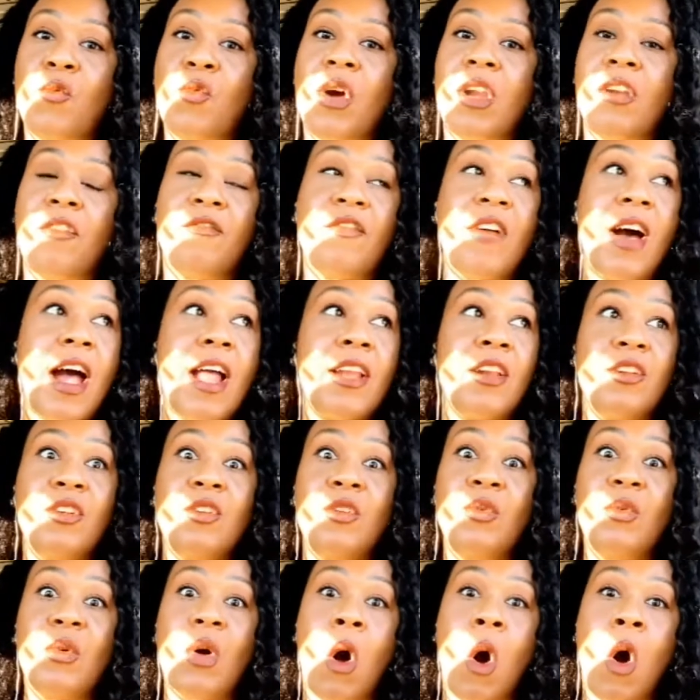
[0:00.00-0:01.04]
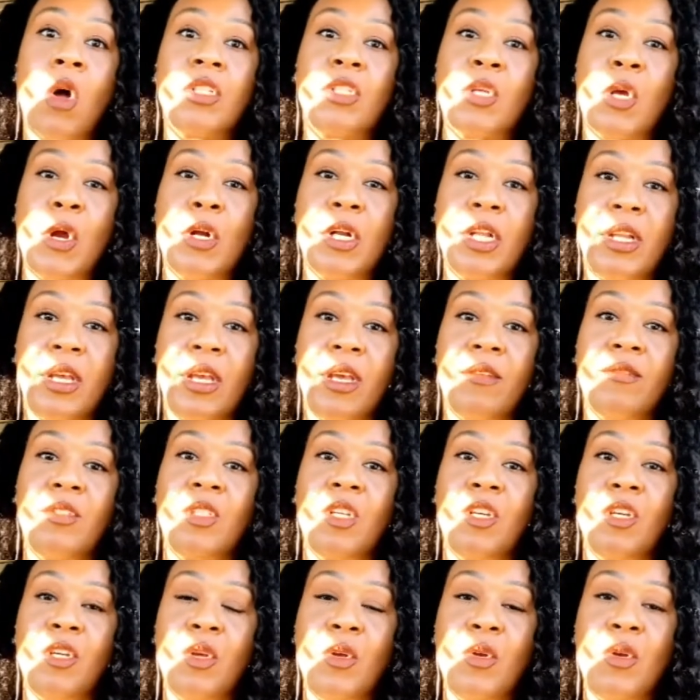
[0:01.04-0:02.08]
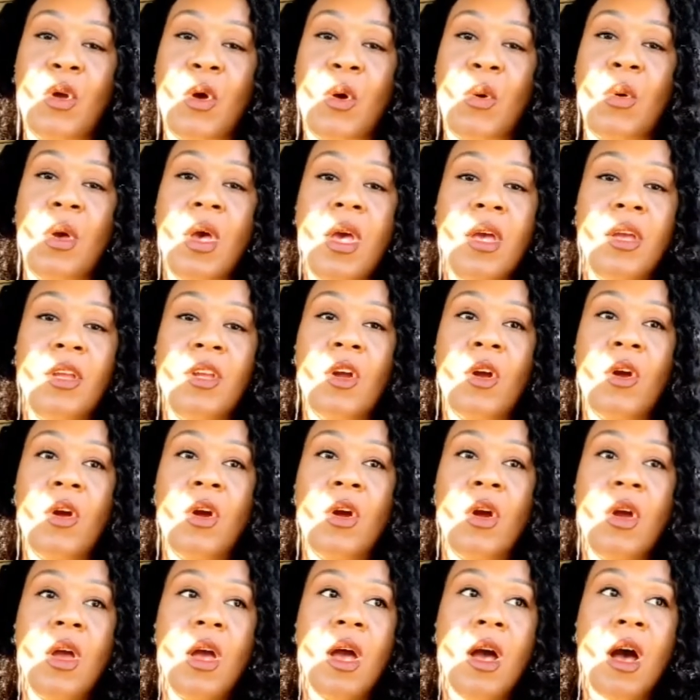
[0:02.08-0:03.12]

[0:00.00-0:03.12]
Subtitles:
to find a new alternative to, your